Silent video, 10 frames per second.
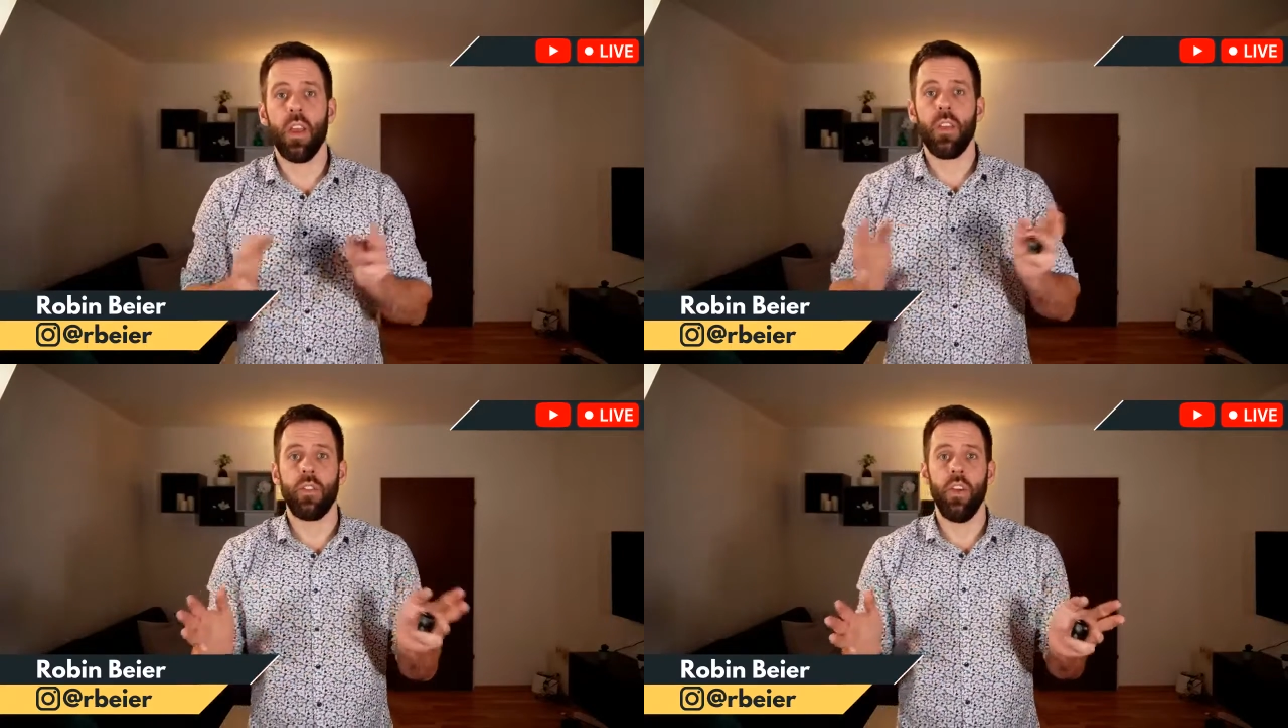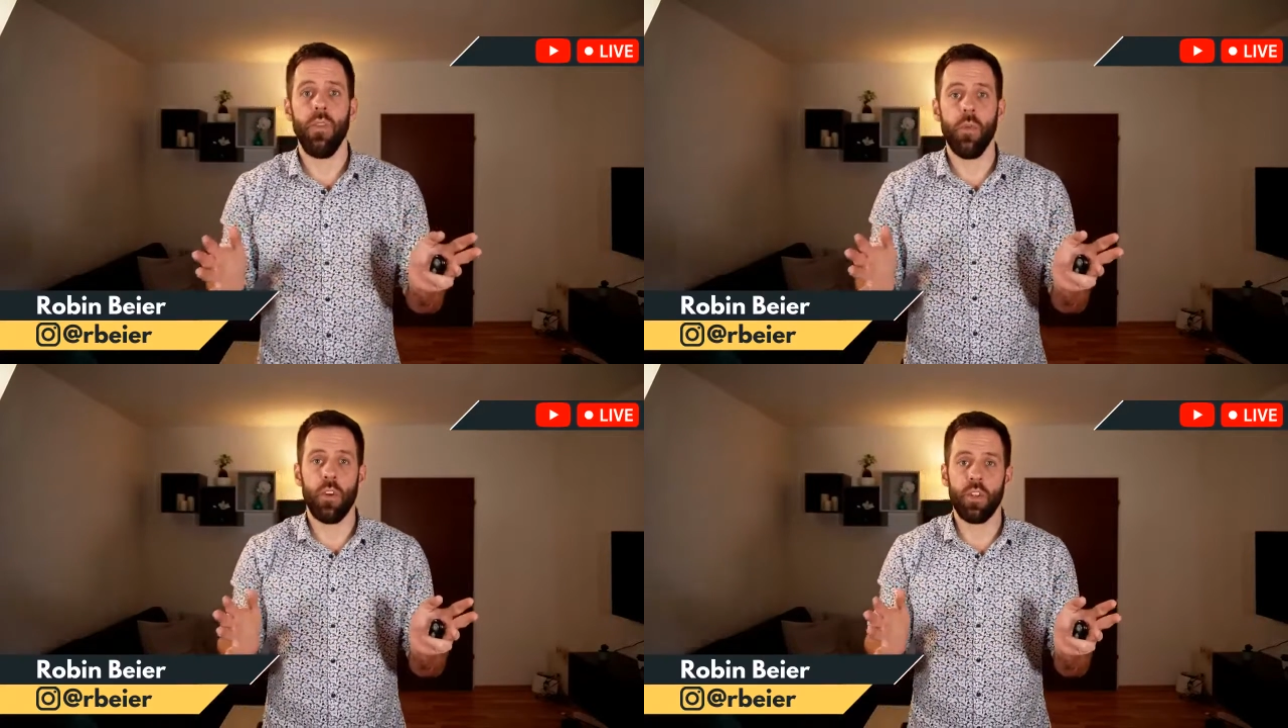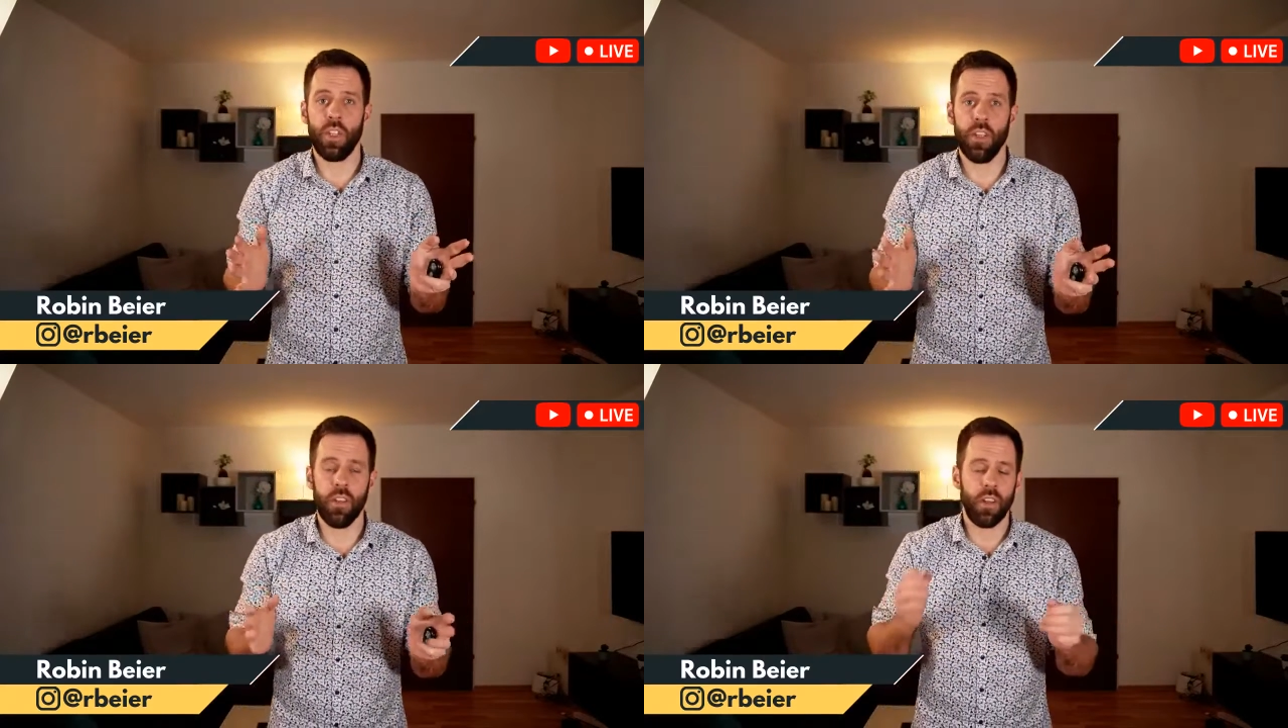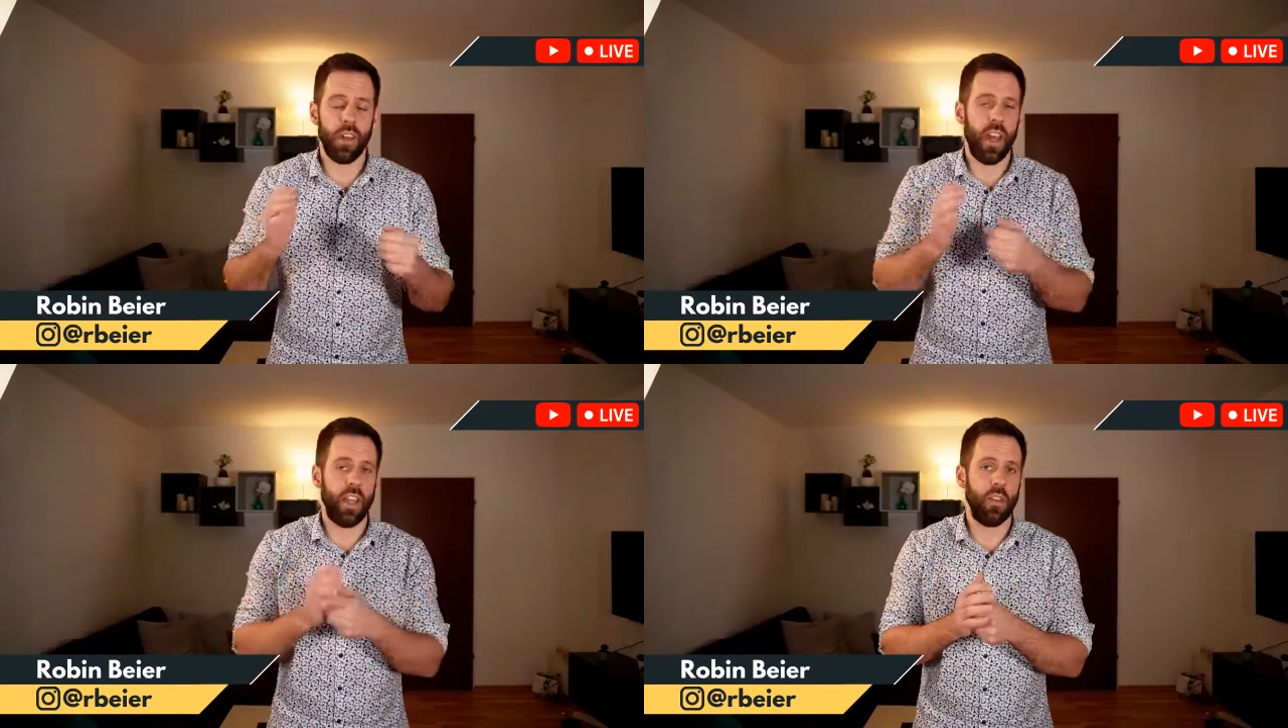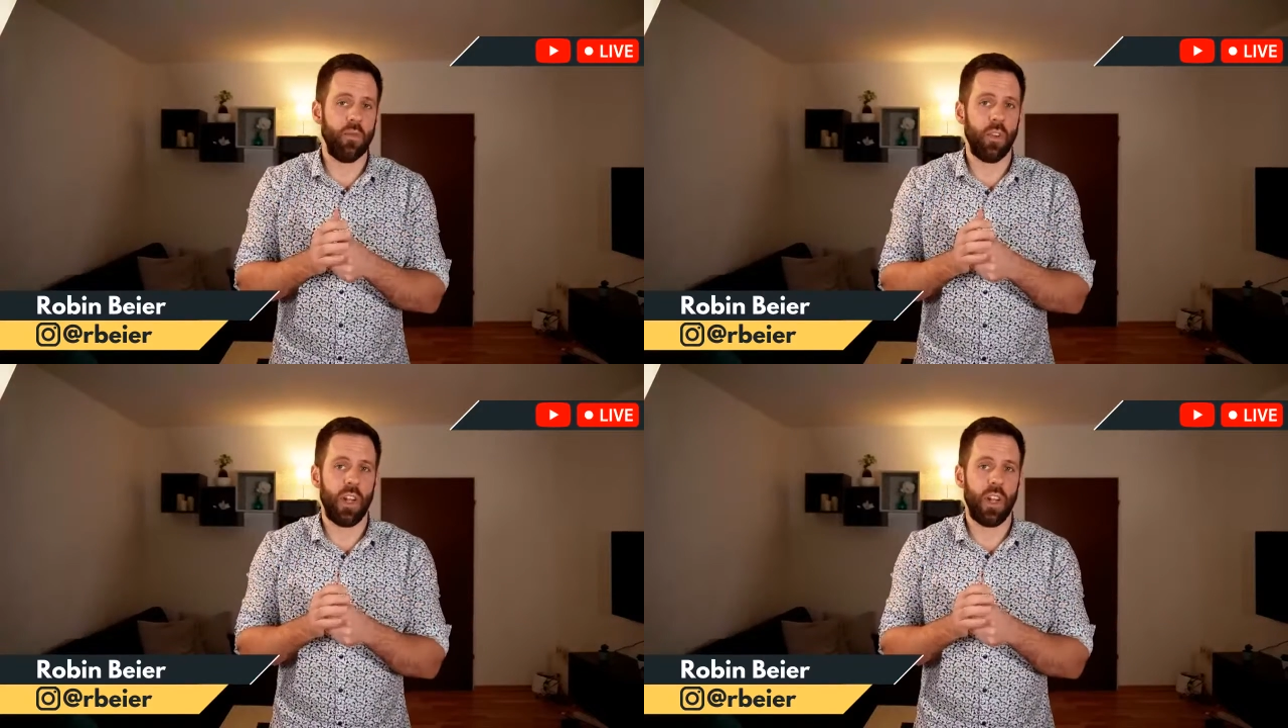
So if you're watching and if you